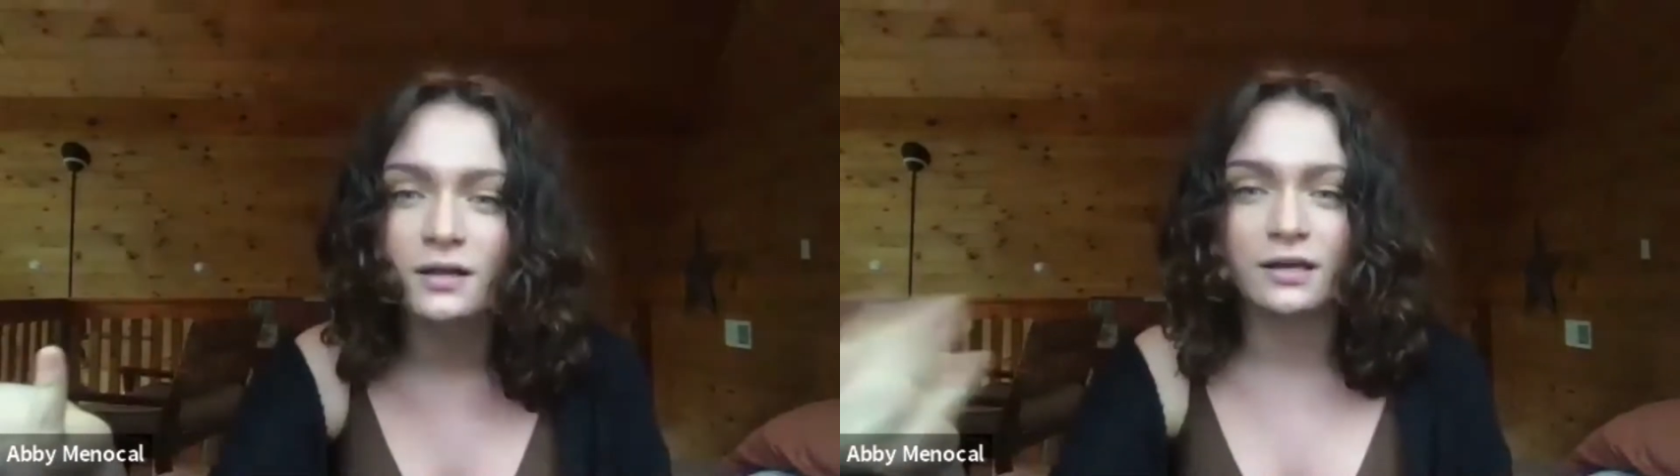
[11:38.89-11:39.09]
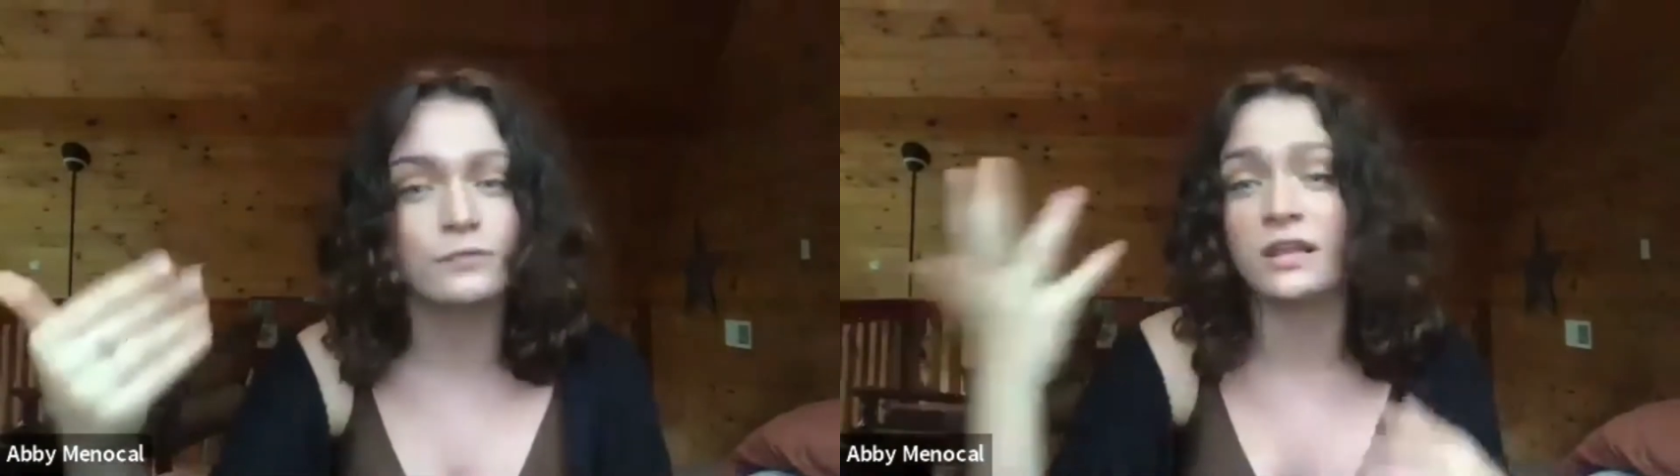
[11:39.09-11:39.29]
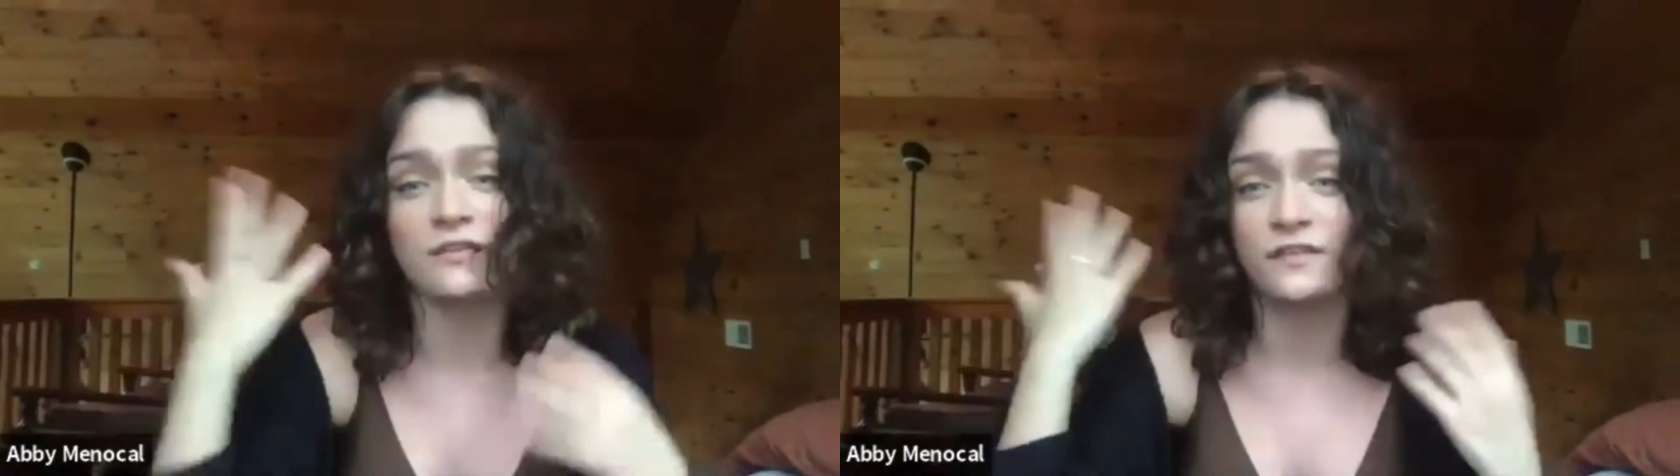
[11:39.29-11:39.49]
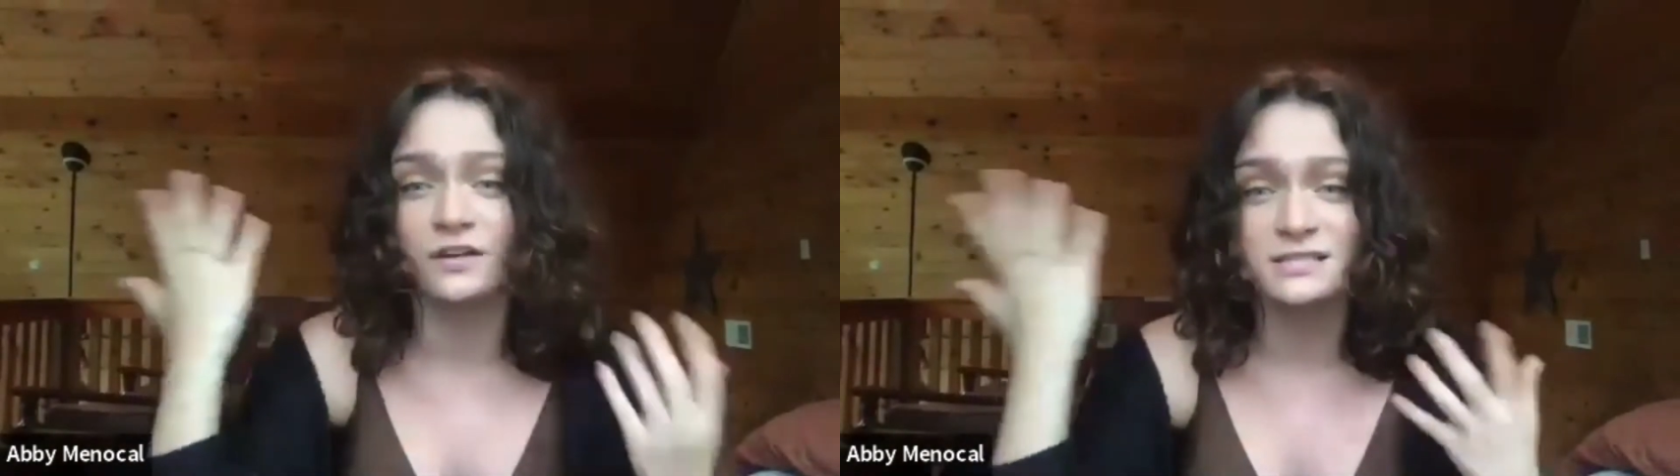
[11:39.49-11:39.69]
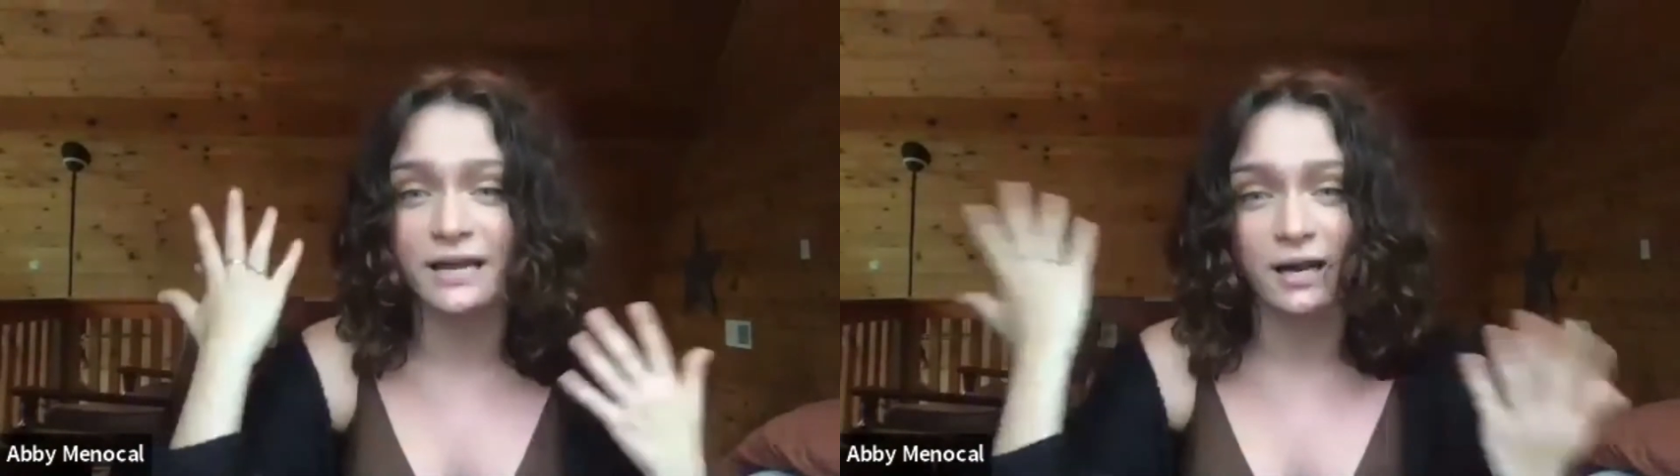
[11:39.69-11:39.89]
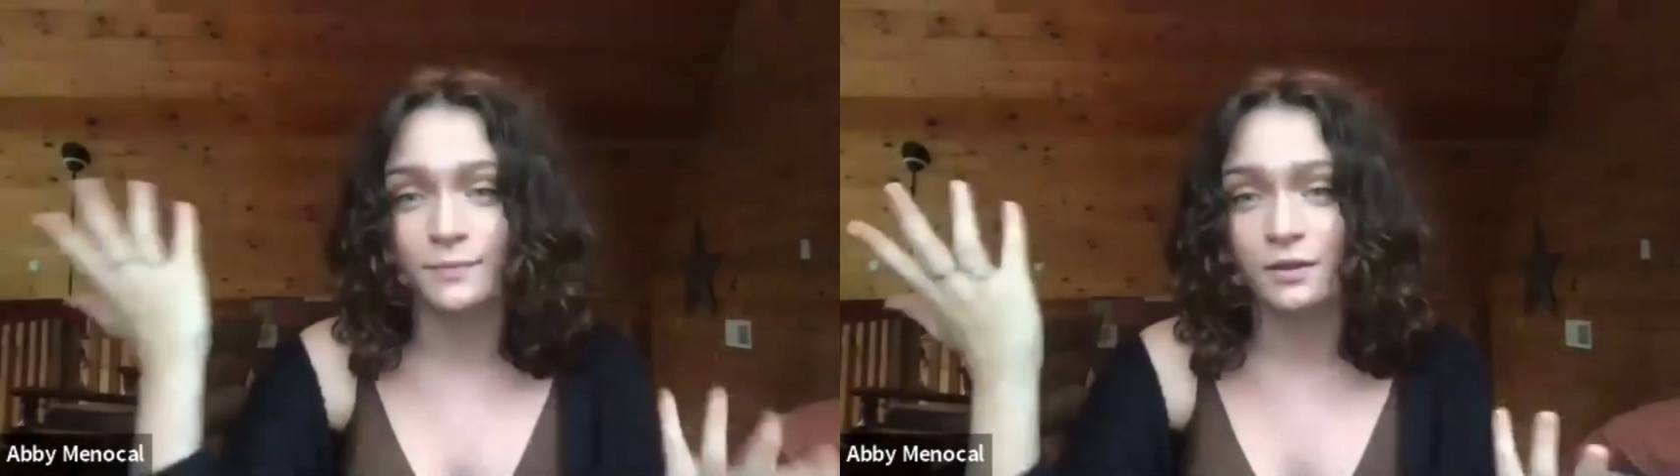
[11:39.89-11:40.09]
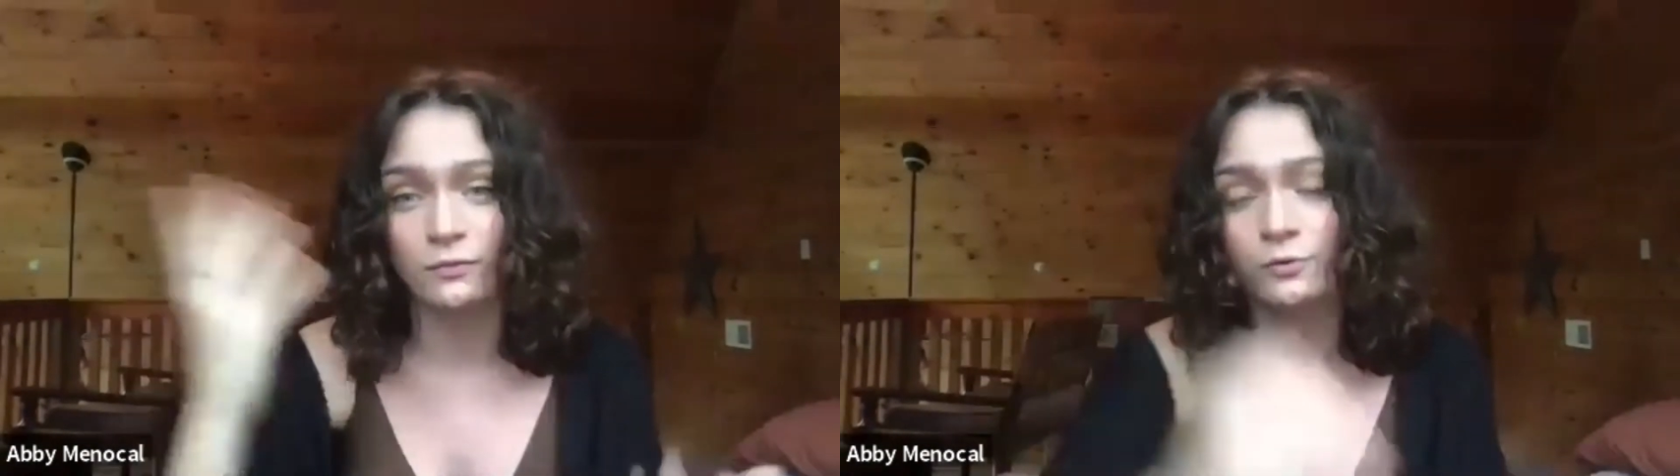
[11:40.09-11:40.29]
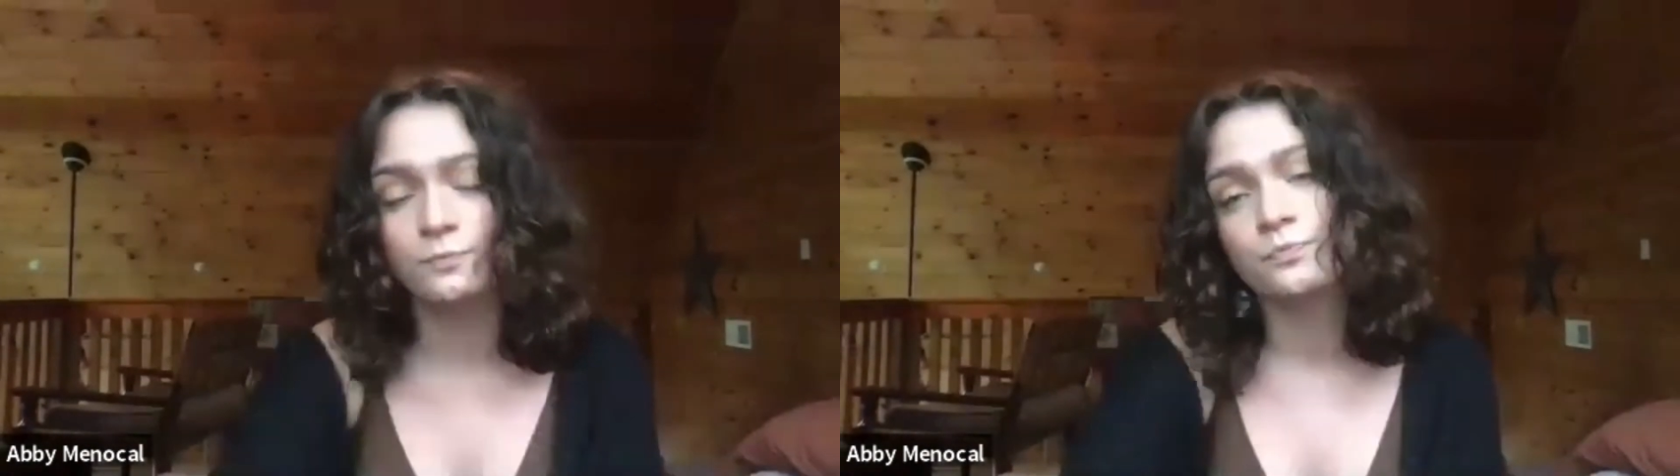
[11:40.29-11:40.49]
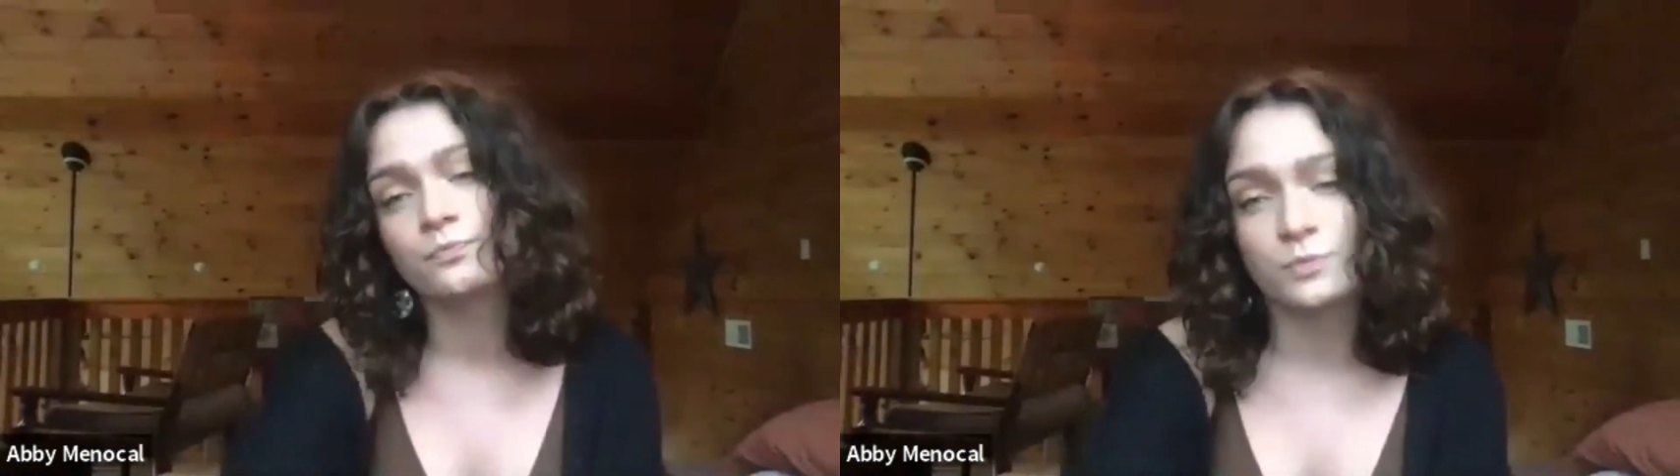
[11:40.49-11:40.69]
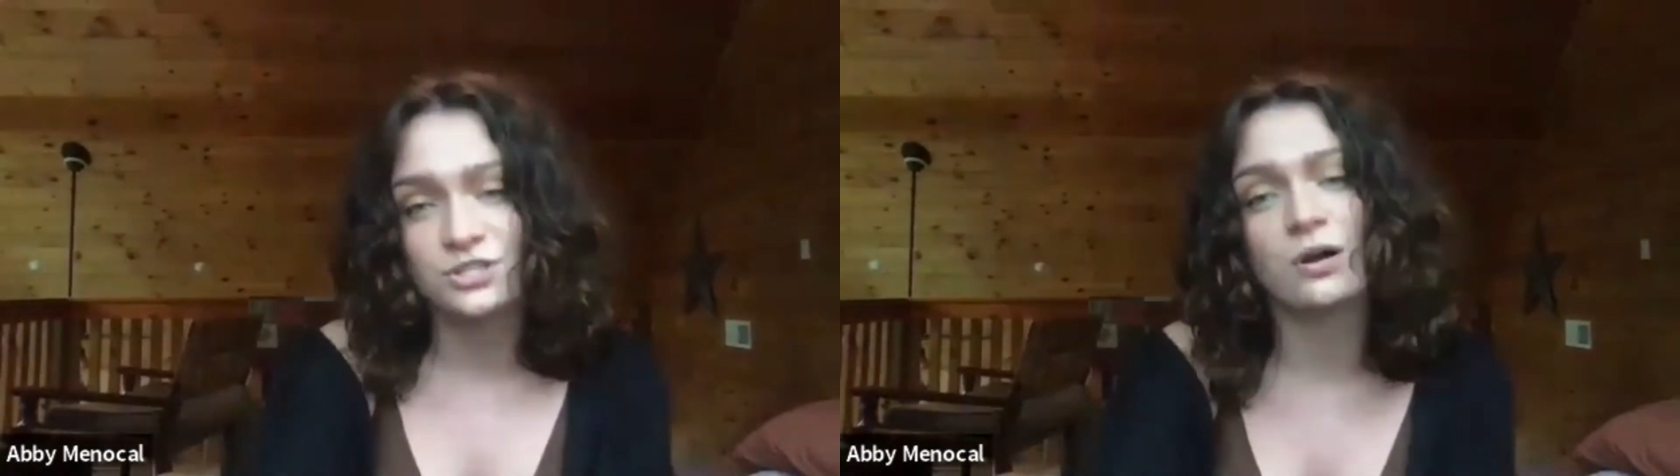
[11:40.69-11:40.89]
It really feels like I'm in the room,
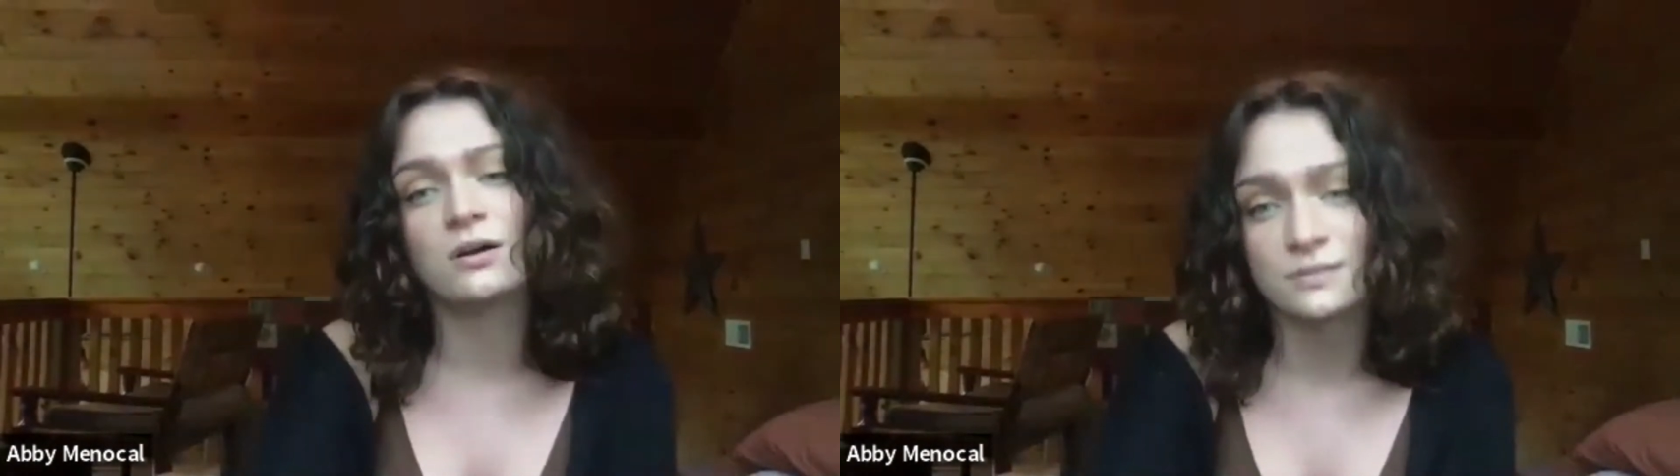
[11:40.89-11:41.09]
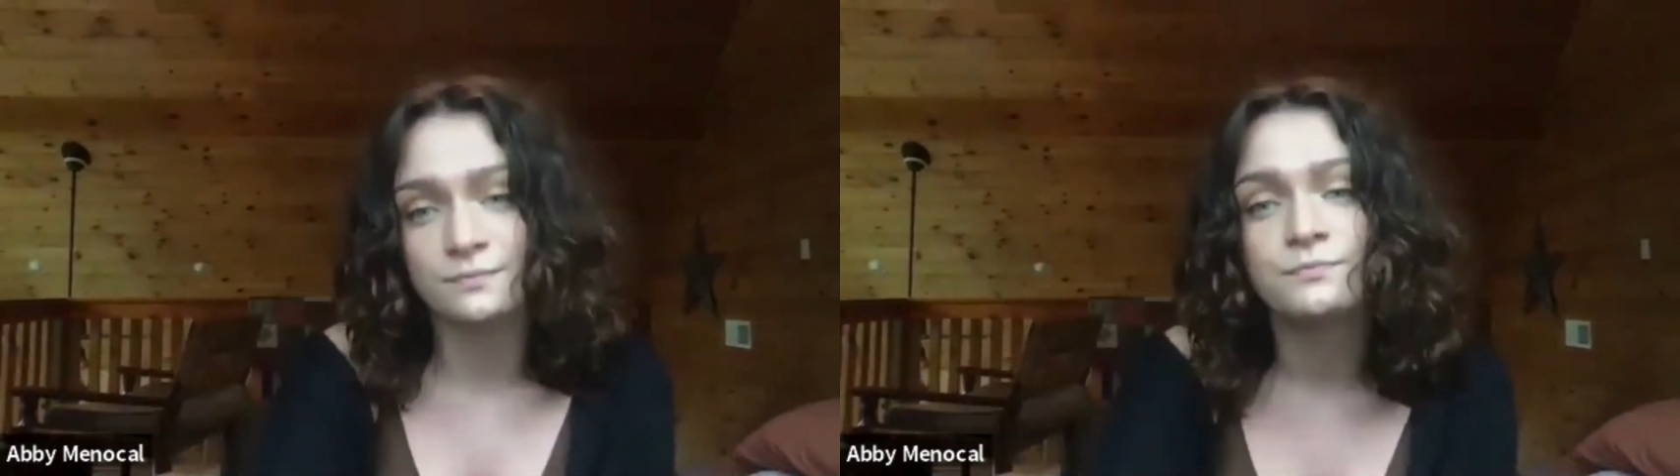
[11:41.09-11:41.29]
which is awesome.